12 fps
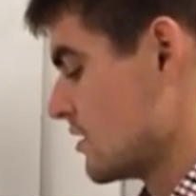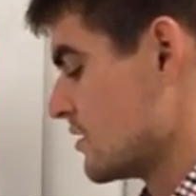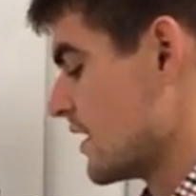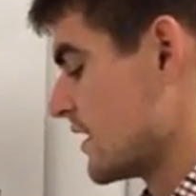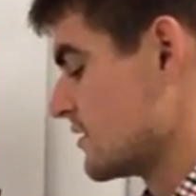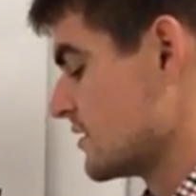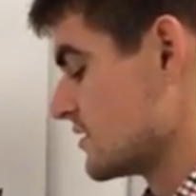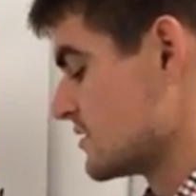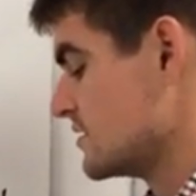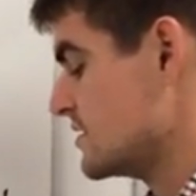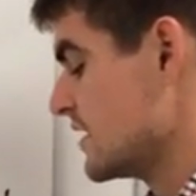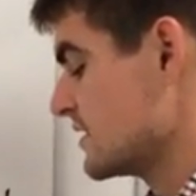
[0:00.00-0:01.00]
that this
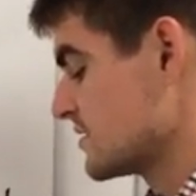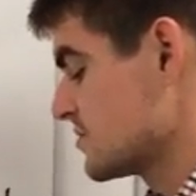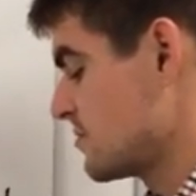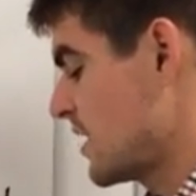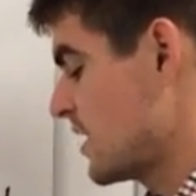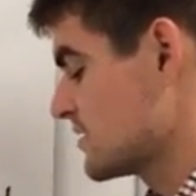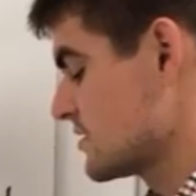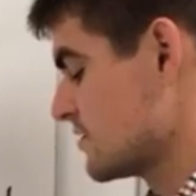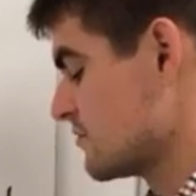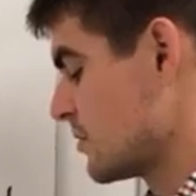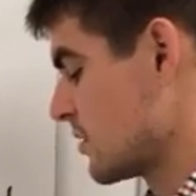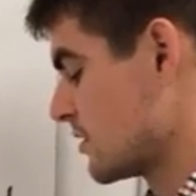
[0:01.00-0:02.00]
dense
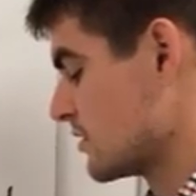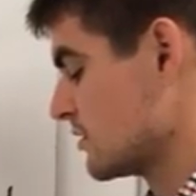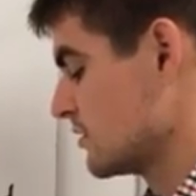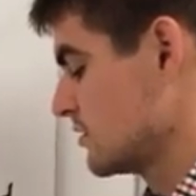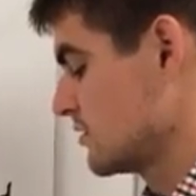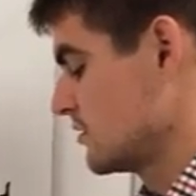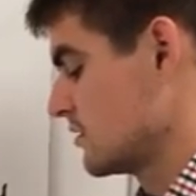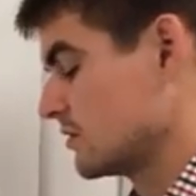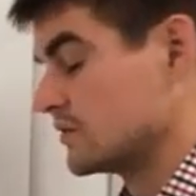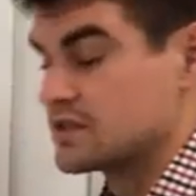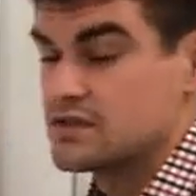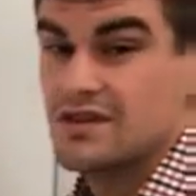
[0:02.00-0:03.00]
positive part,
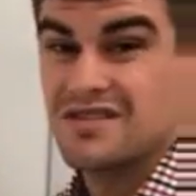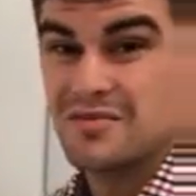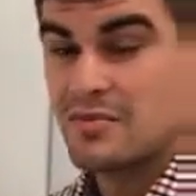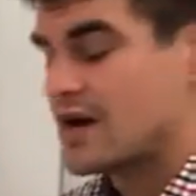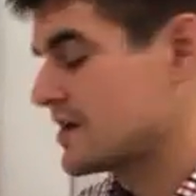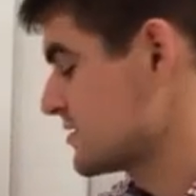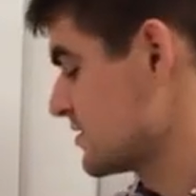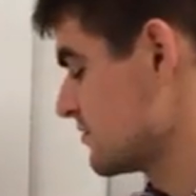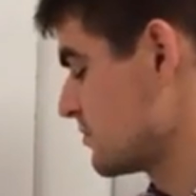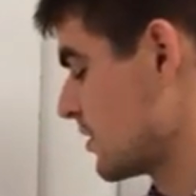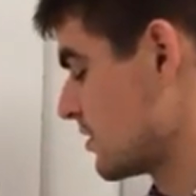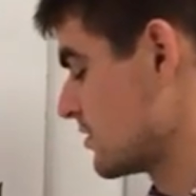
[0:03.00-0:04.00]
at least the
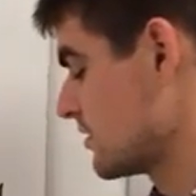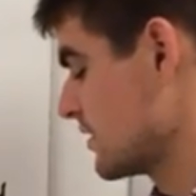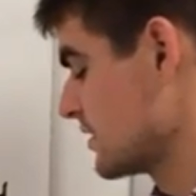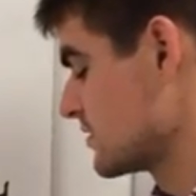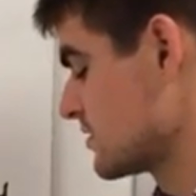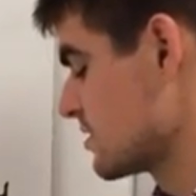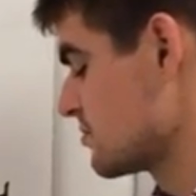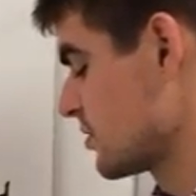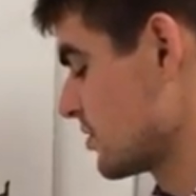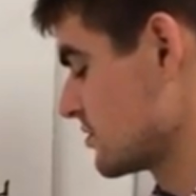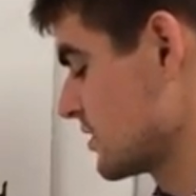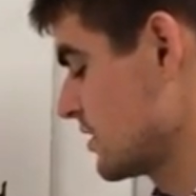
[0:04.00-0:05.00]
positive part, is the
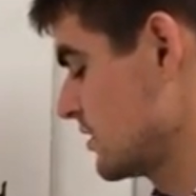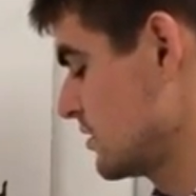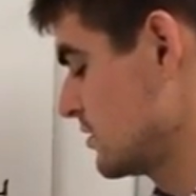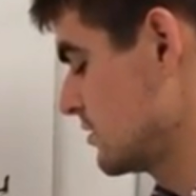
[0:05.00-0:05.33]
proton.